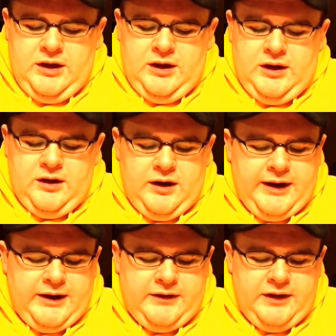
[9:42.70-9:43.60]
All
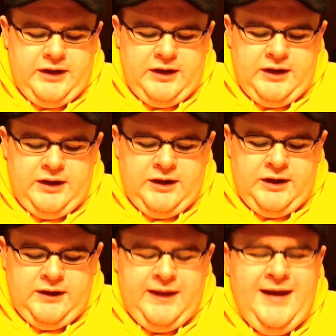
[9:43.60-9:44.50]
right,
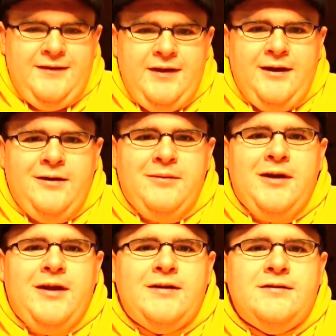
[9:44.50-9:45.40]
last thing on my
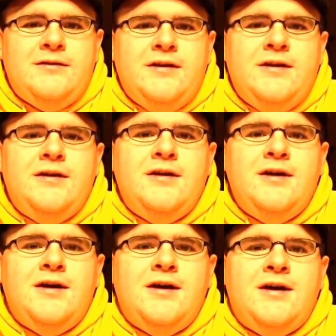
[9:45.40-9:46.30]
list,
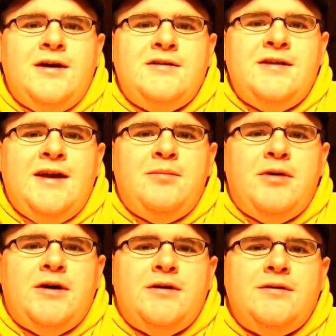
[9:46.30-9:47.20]

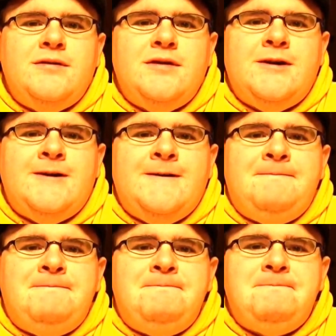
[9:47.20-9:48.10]
Tampa.
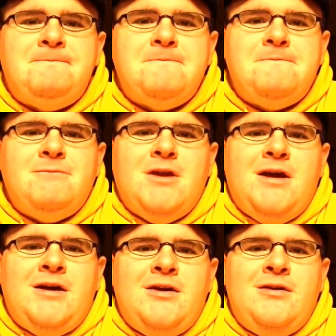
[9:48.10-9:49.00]

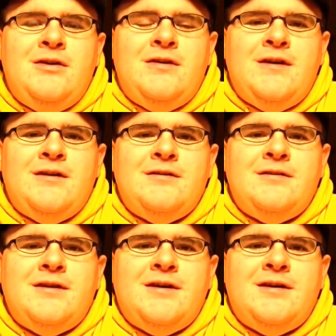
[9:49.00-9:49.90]
I know that there's
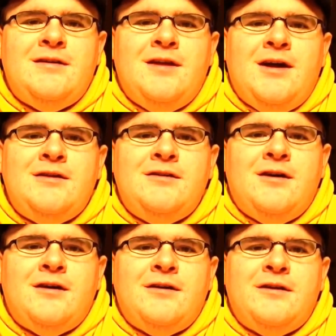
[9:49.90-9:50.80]
a lot of
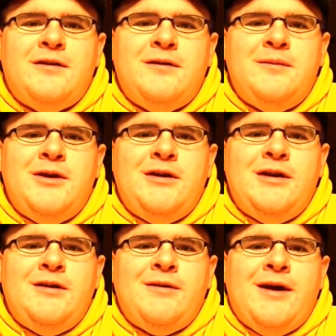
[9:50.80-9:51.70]
talk in the
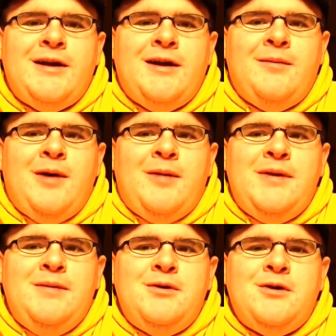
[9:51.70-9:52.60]
community right now about
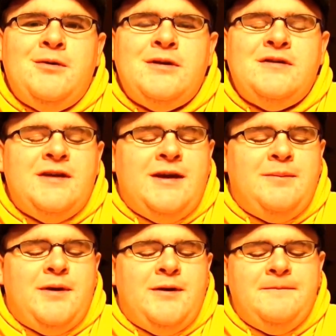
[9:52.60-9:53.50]
people going to
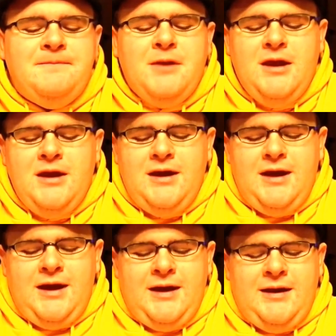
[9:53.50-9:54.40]
Tampa,
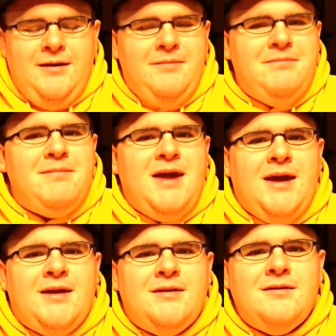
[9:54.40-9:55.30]
and
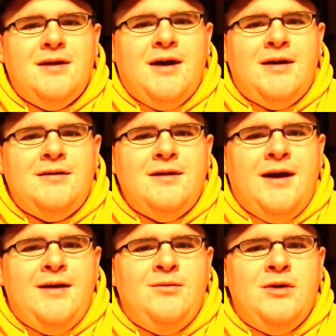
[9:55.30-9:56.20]
man,
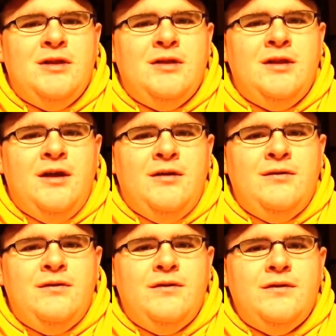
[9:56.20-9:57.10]
I would
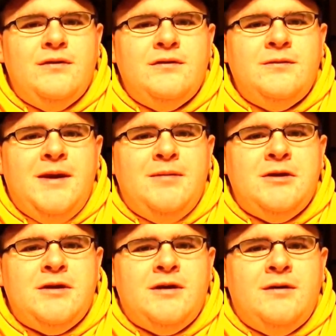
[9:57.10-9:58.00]
love to be able
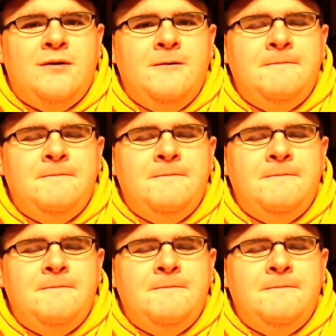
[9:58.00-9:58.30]
to go.